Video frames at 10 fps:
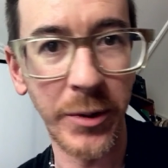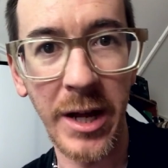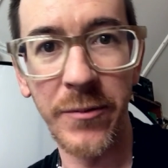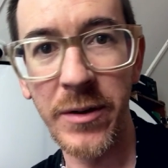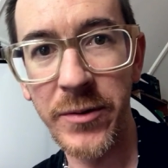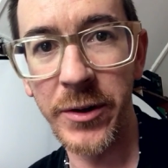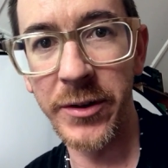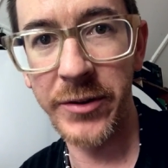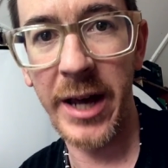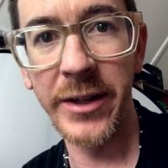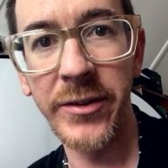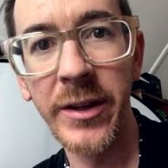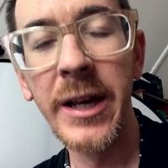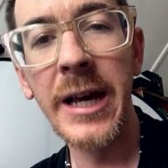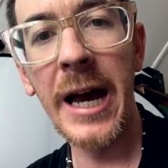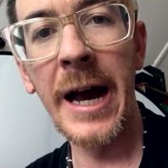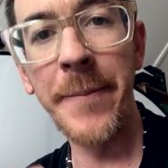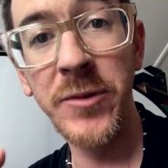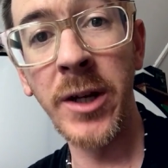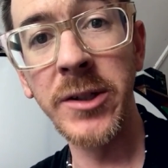or whatever if you're in the States,
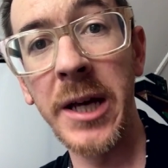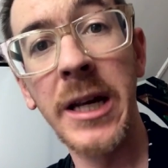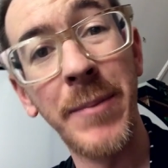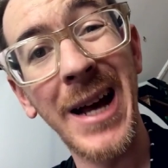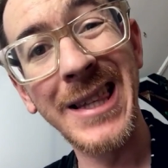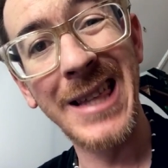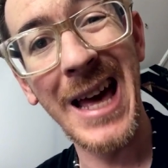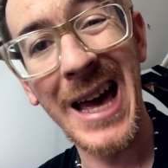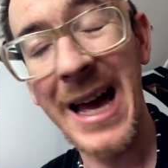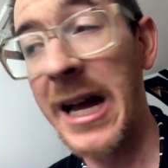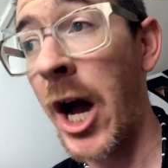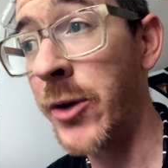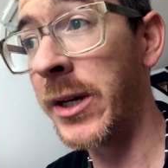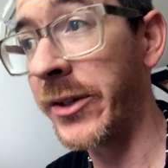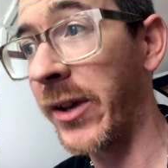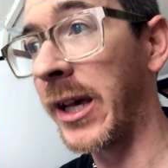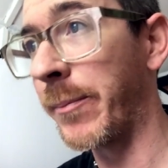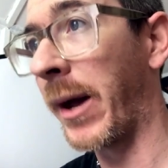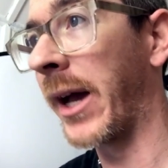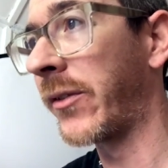um, don't take it back there. Only take it
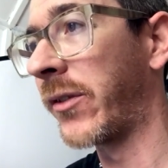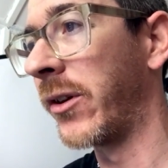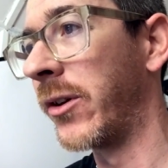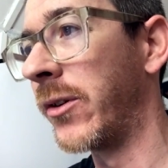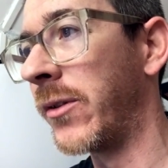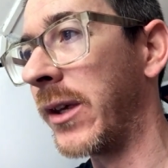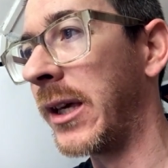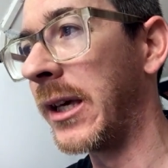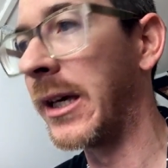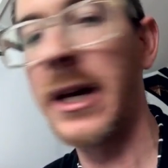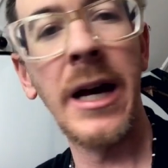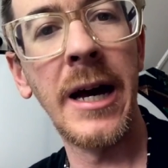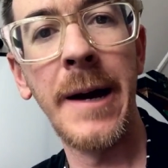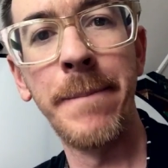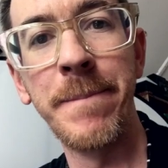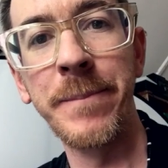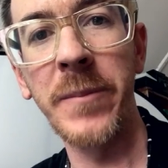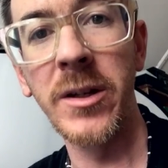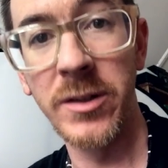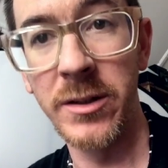back to the, um,
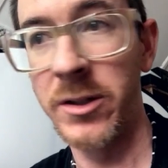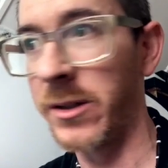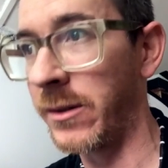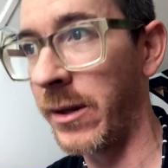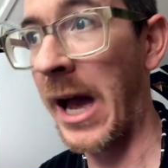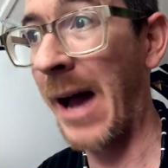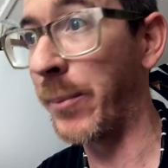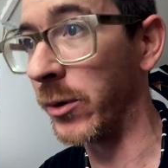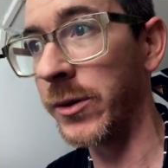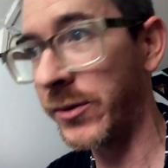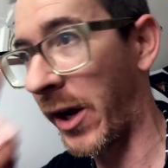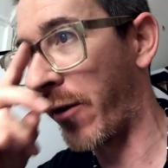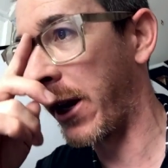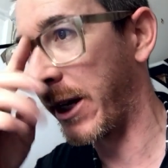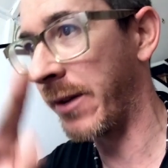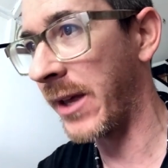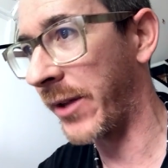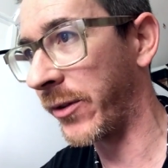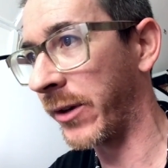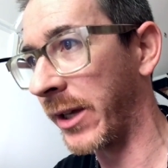to, to Apple directly, and
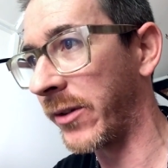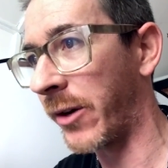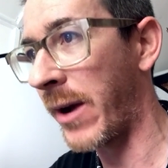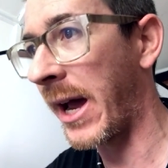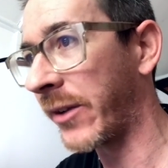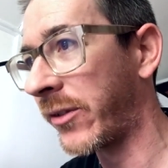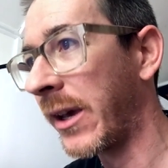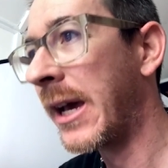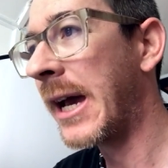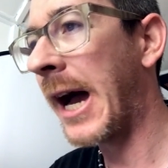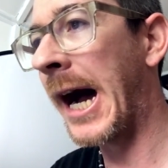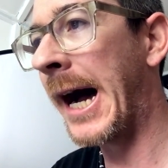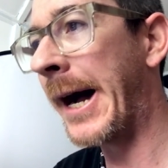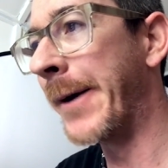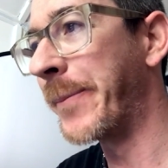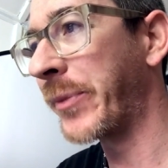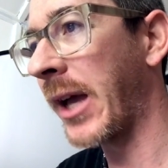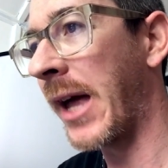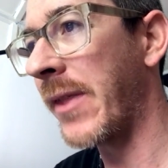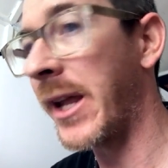they're doing it direct. Um,
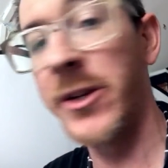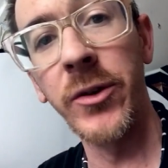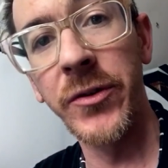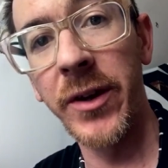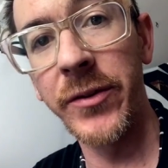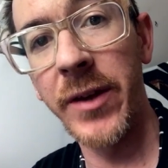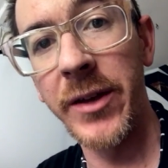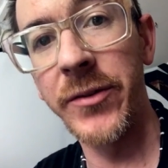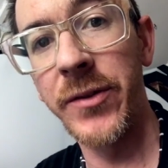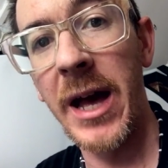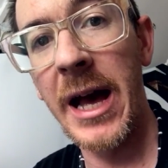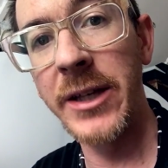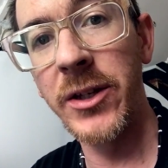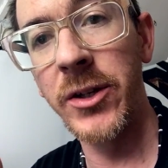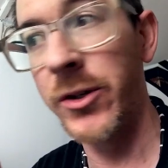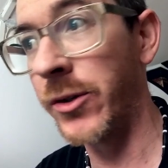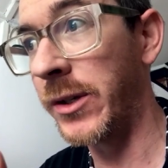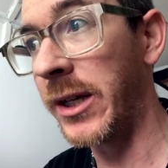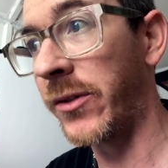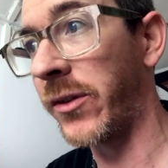and then it also says that you
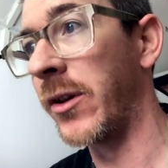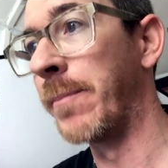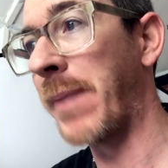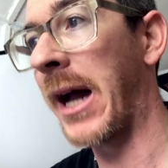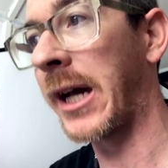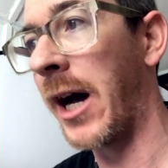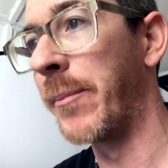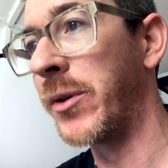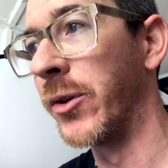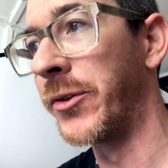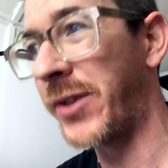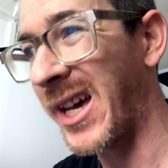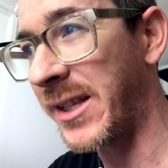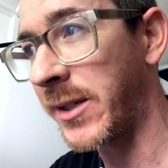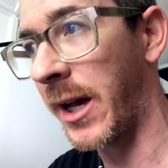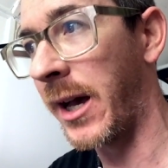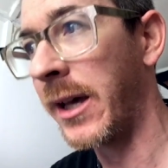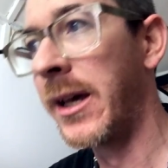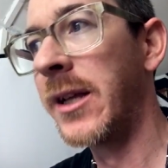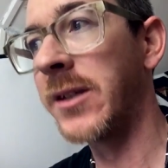need to back up your data
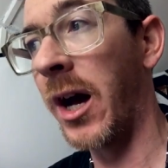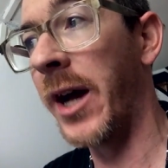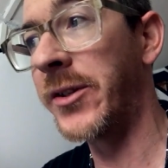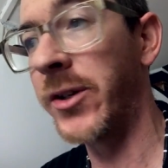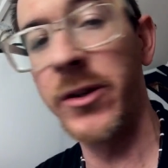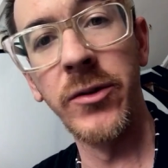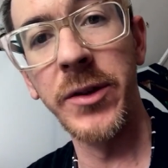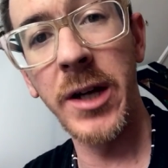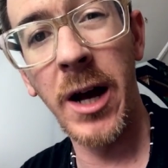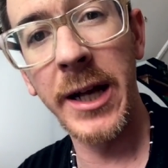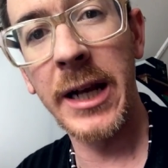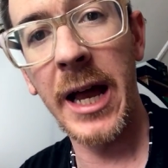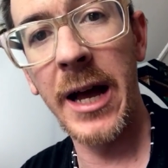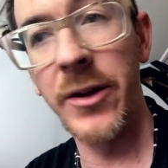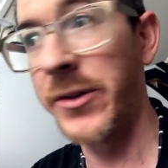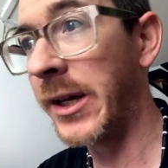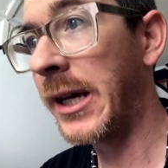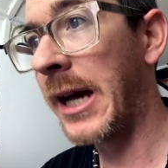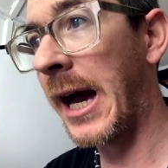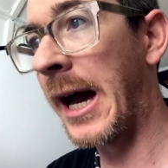to iTunes or the iCloud
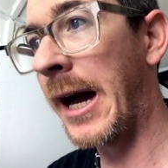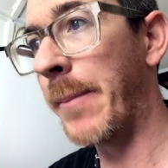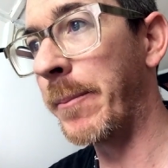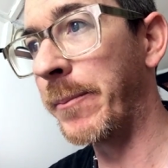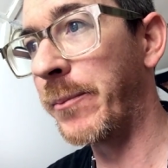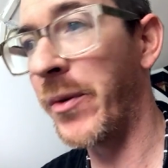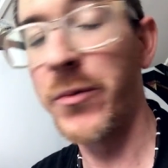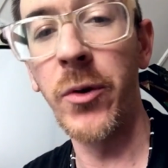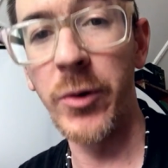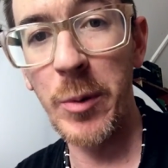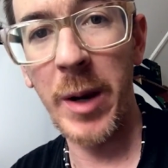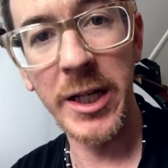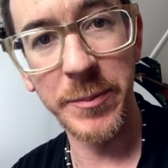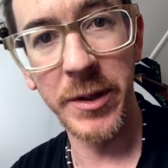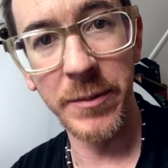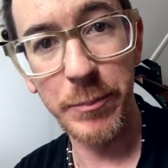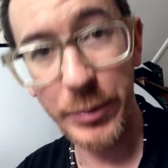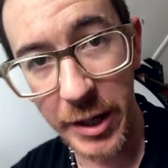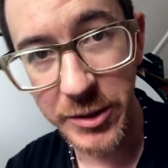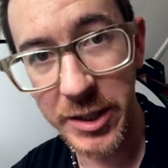um, before the replacement
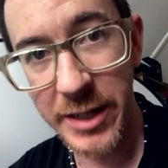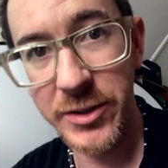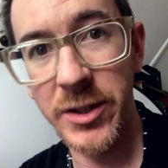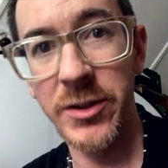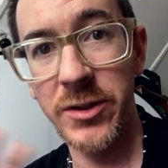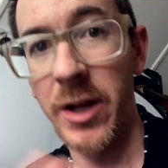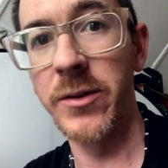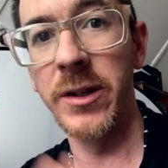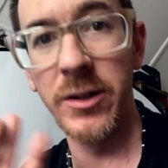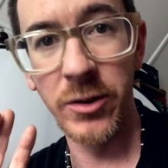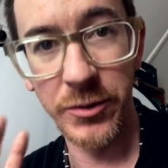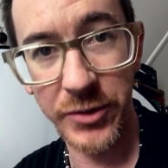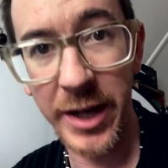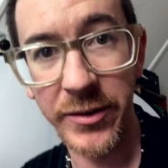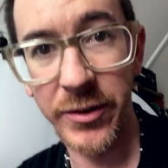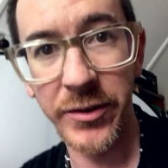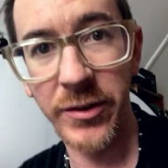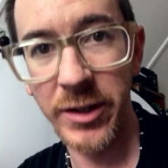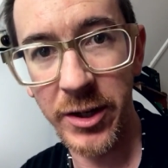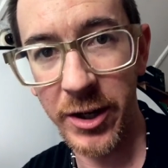process, just so that your data is
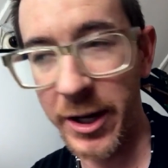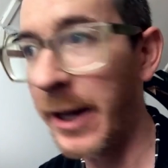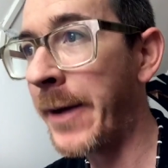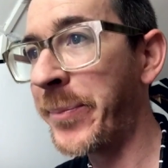secure.